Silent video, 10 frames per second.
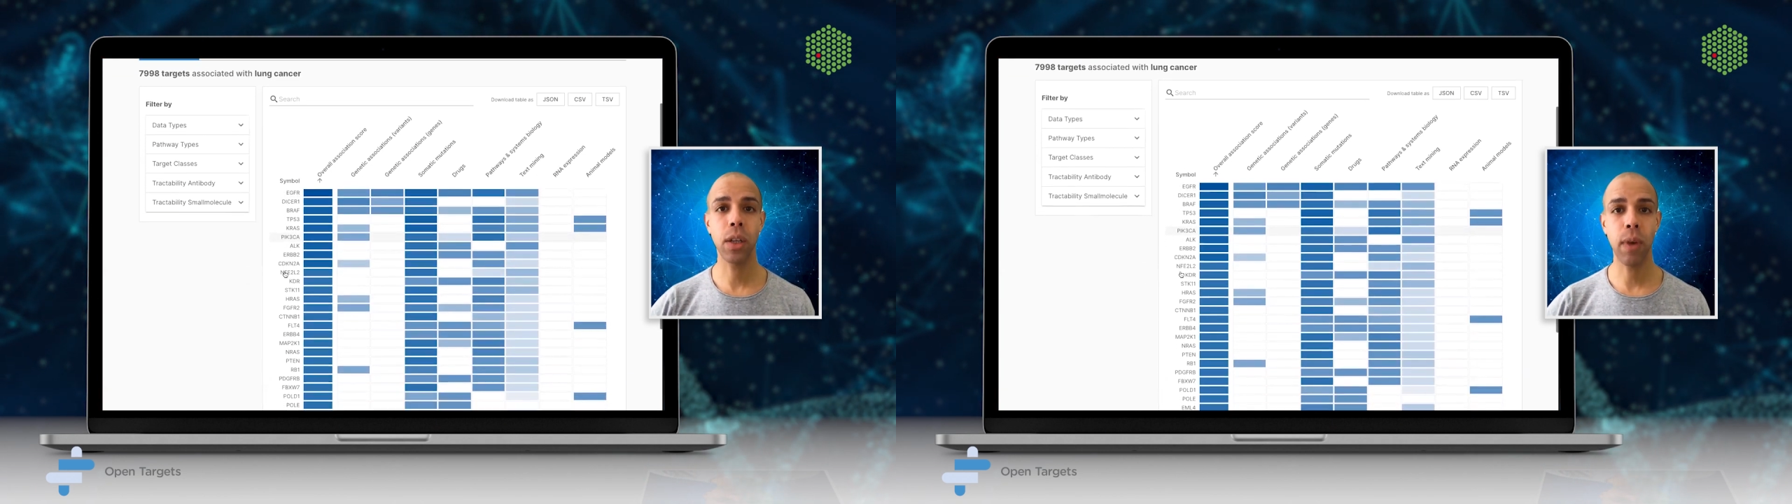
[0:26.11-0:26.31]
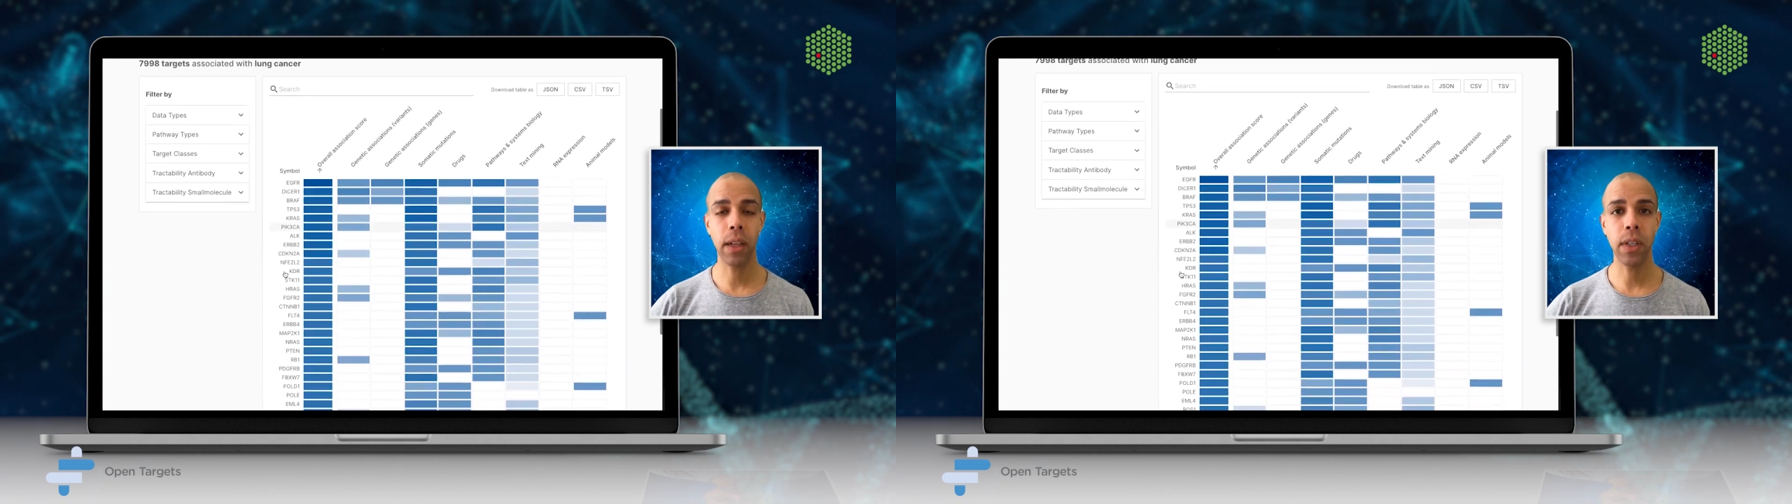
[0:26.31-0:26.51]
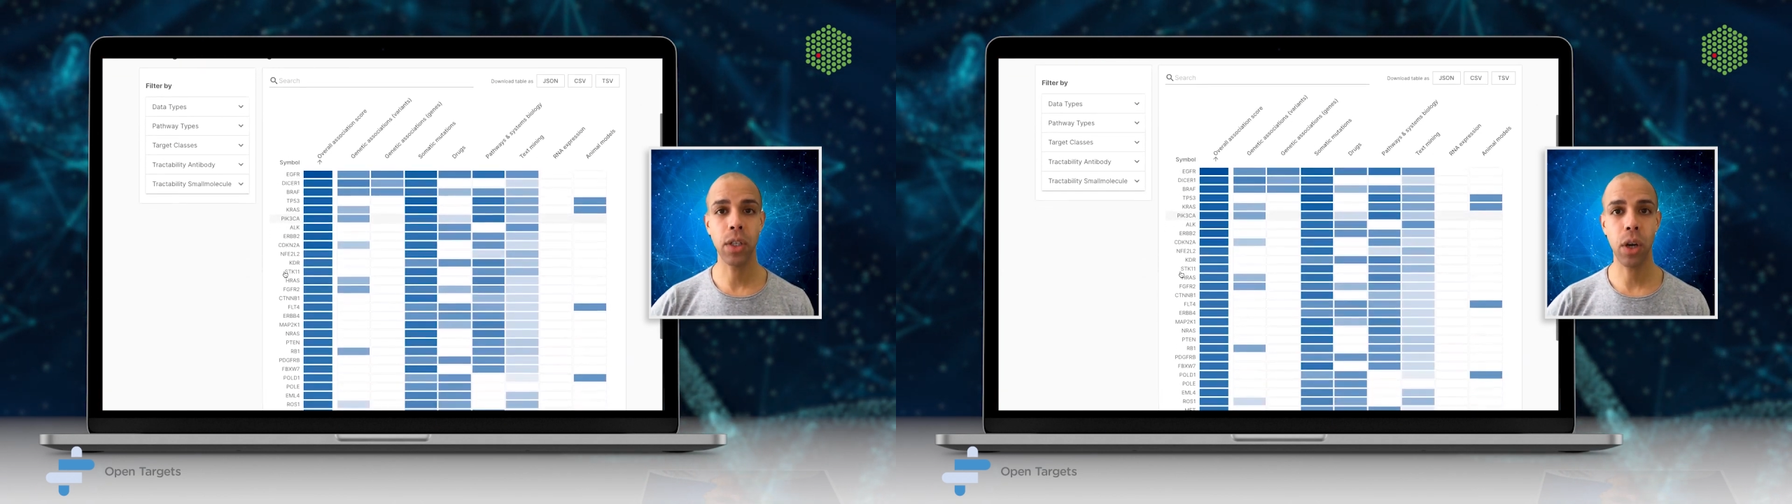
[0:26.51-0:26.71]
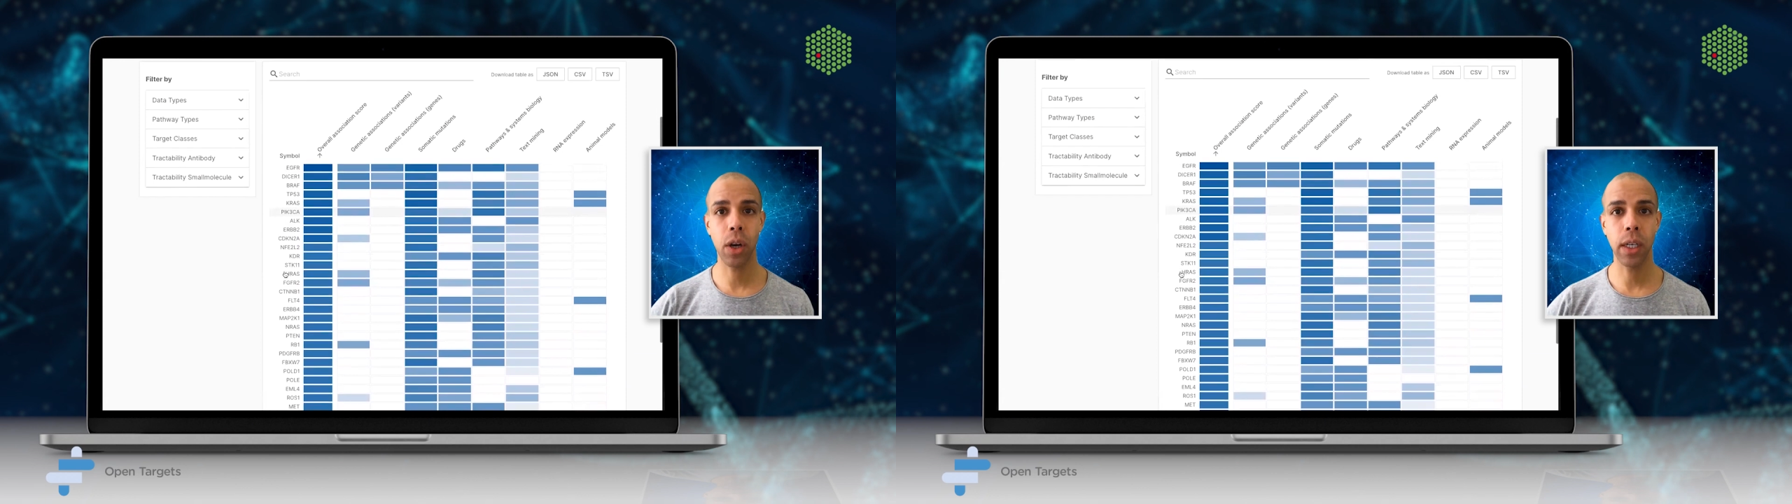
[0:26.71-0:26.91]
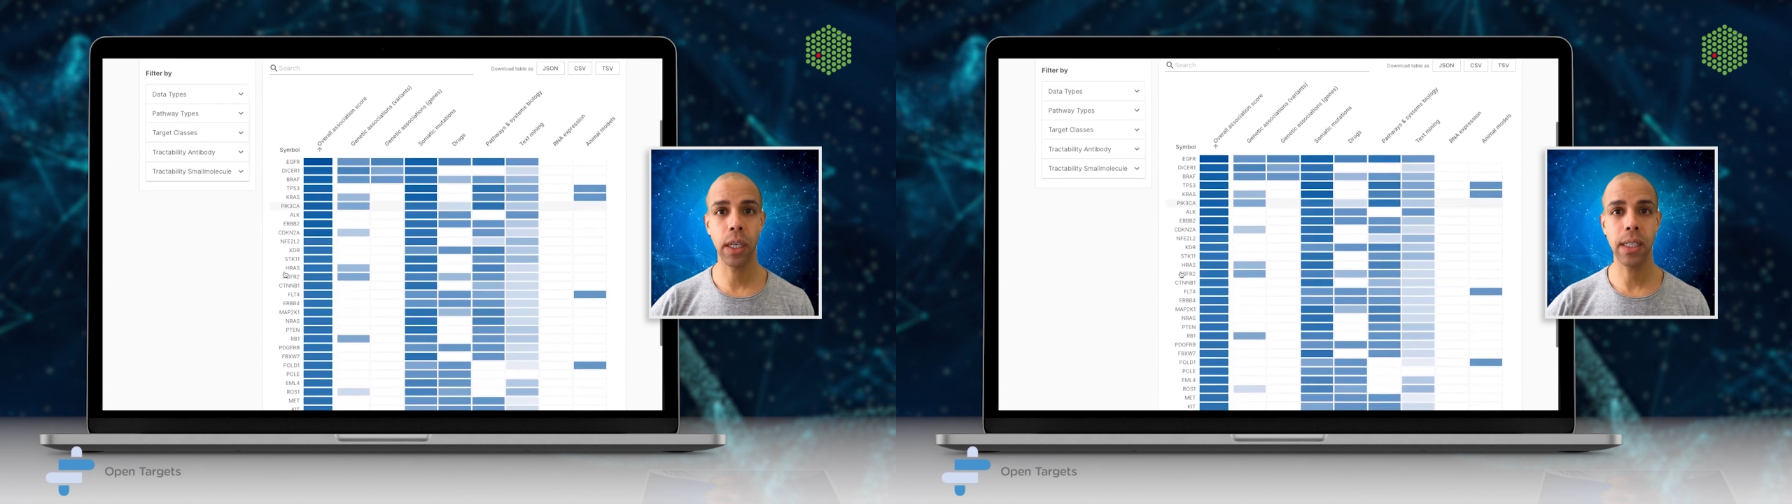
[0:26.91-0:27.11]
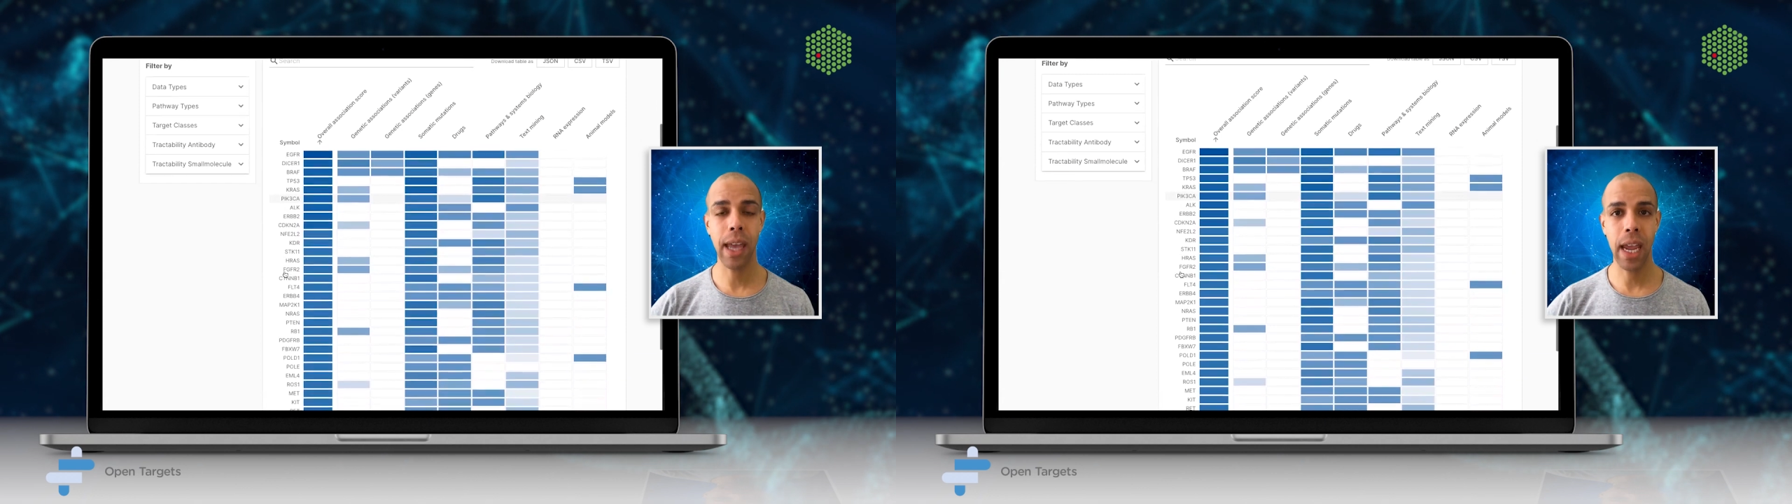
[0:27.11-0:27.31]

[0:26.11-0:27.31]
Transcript: relevant targets